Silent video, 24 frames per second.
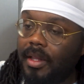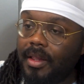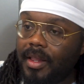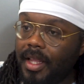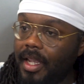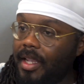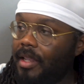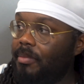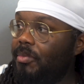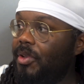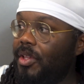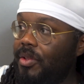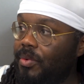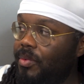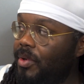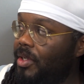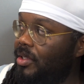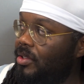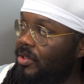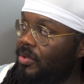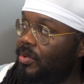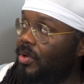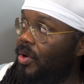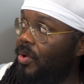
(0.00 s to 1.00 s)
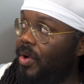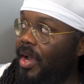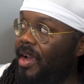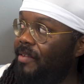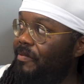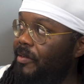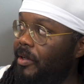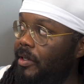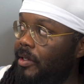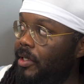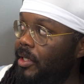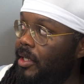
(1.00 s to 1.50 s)
They can be the ones who don't
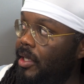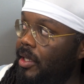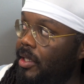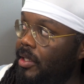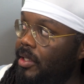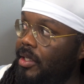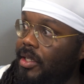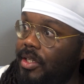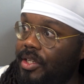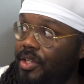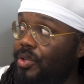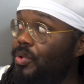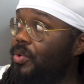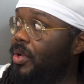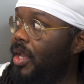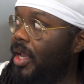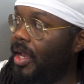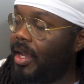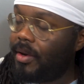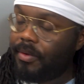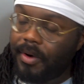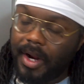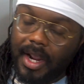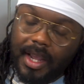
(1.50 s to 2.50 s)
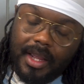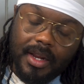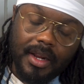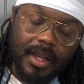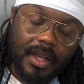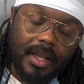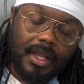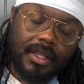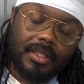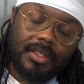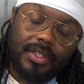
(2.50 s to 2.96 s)
have to cook and clean. You can, right?